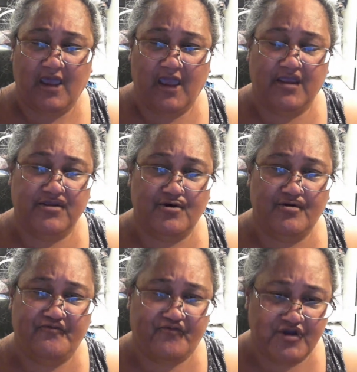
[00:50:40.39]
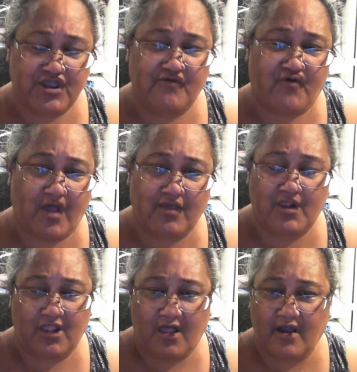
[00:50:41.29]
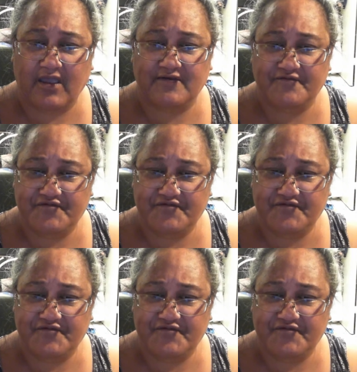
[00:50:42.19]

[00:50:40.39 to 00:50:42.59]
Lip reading: and you can follow along and